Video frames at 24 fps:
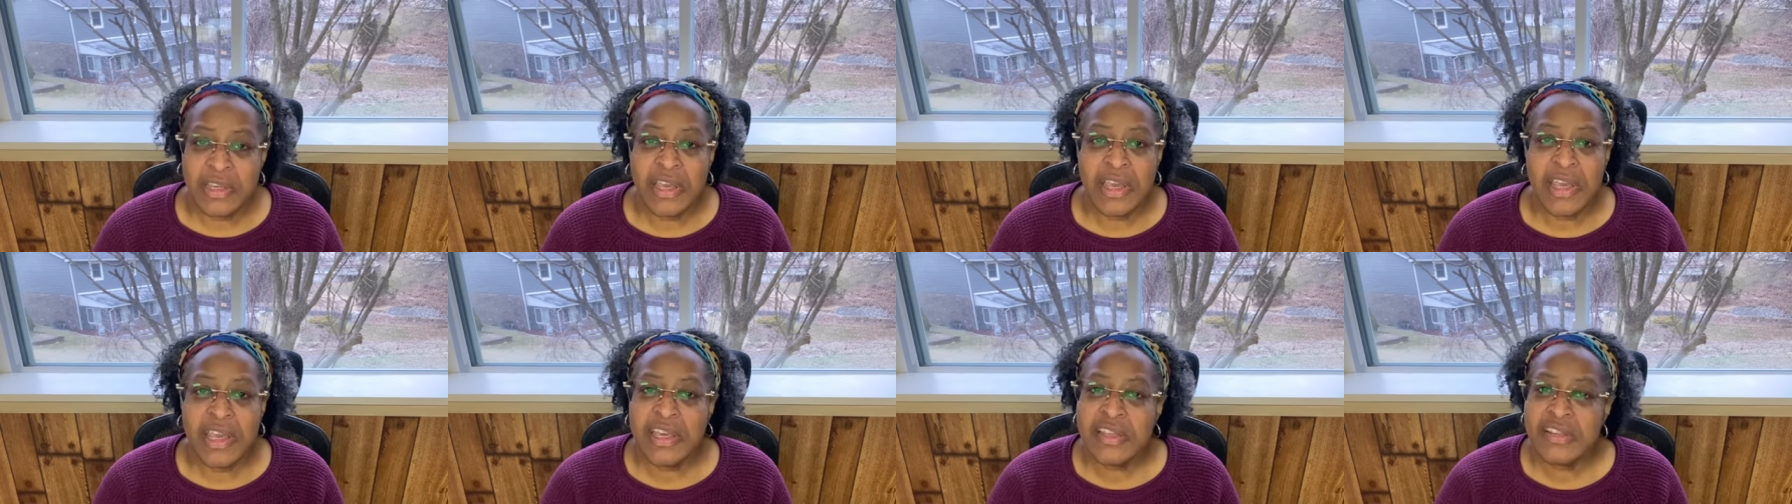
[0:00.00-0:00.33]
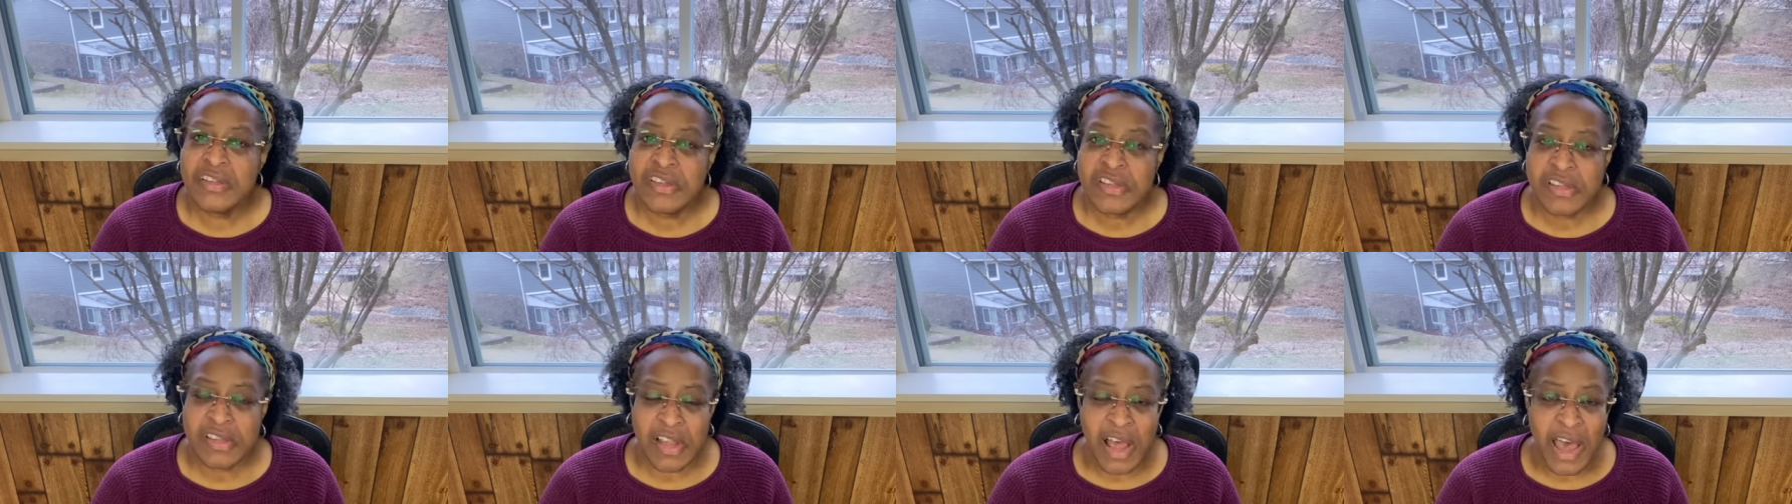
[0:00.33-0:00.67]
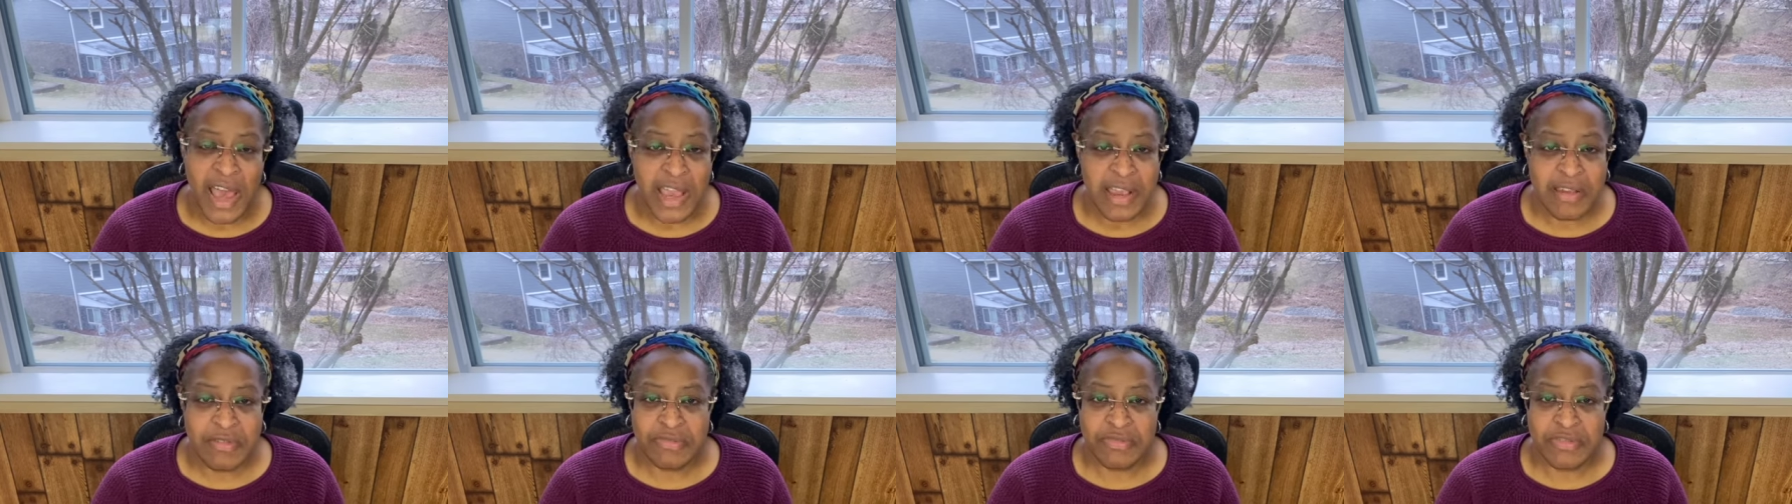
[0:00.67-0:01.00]
in
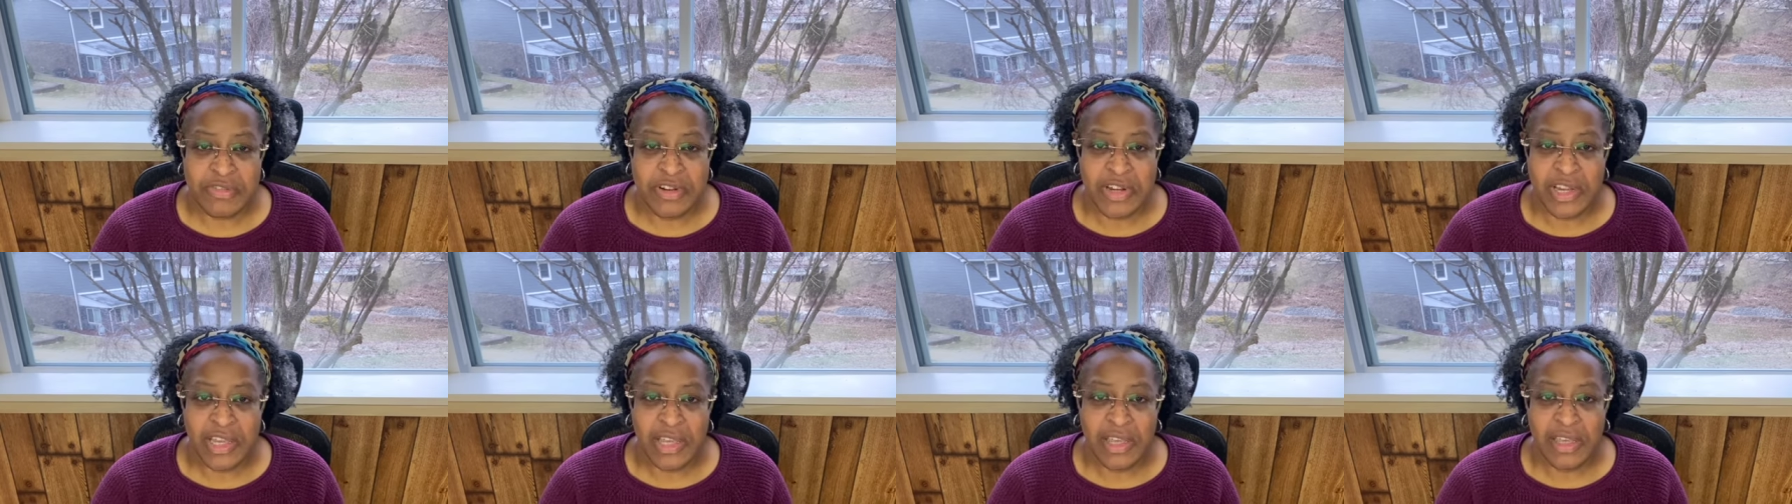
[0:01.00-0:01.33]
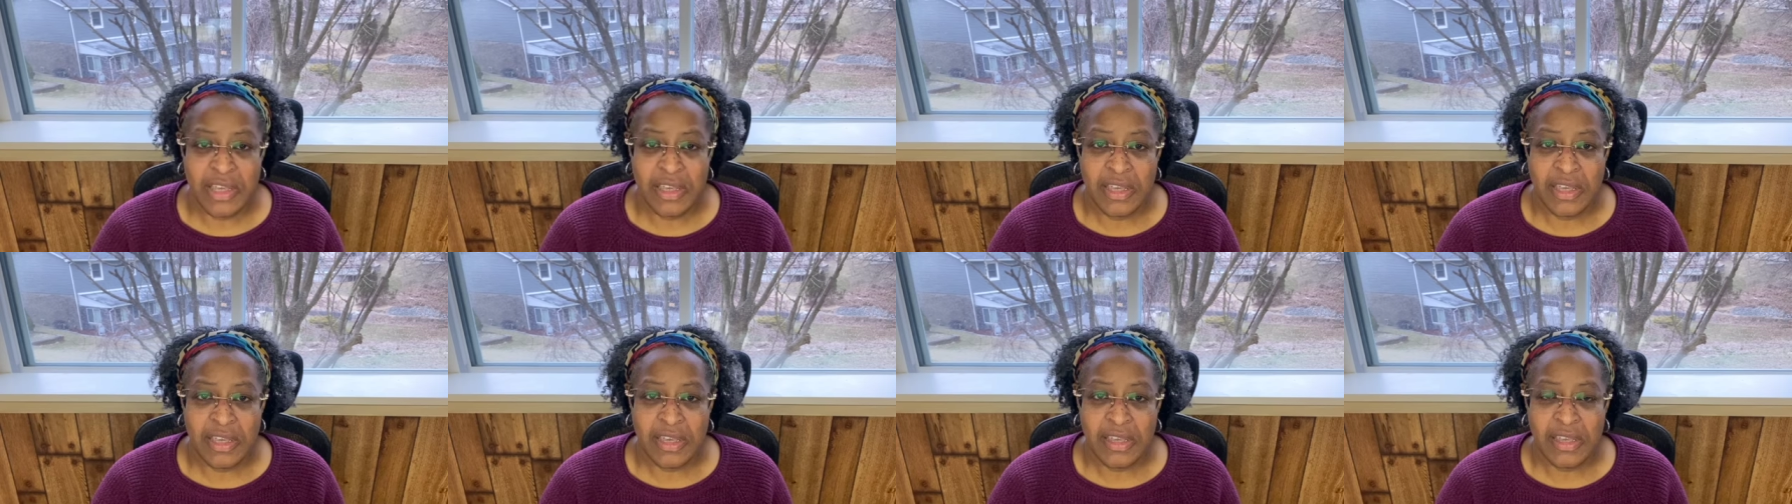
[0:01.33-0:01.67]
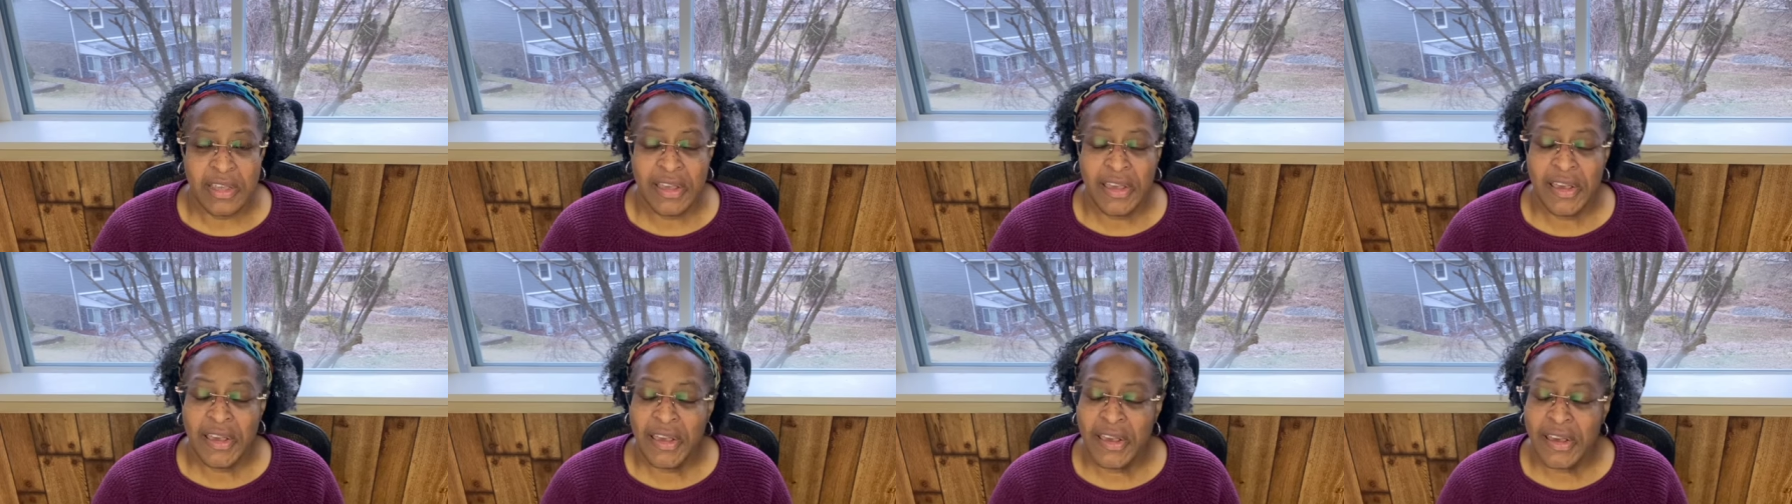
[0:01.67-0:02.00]
slavery.
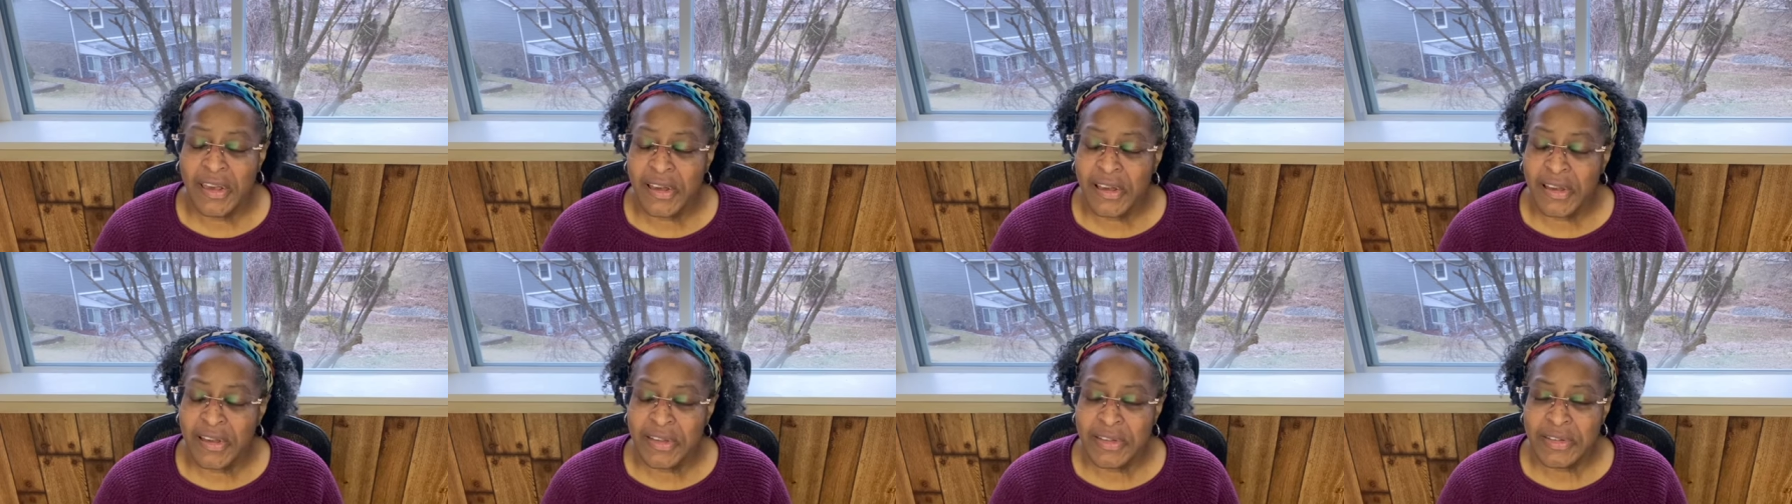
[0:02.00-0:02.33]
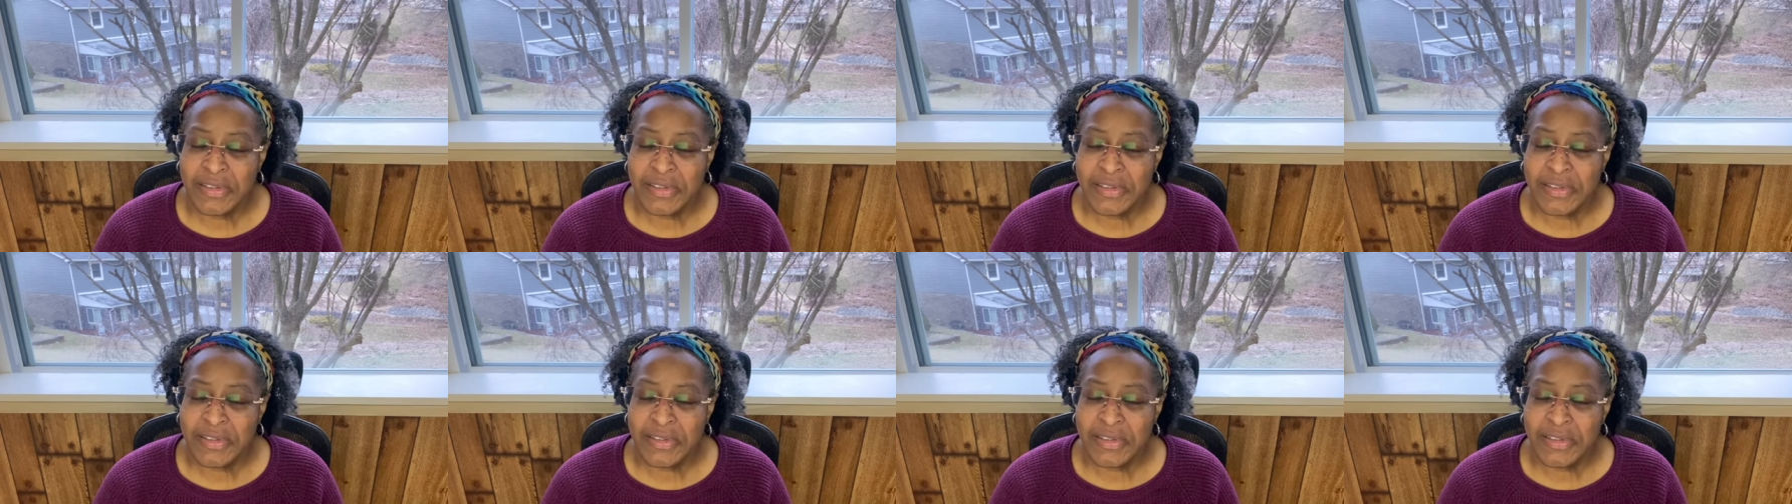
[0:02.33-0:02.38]
Yeah.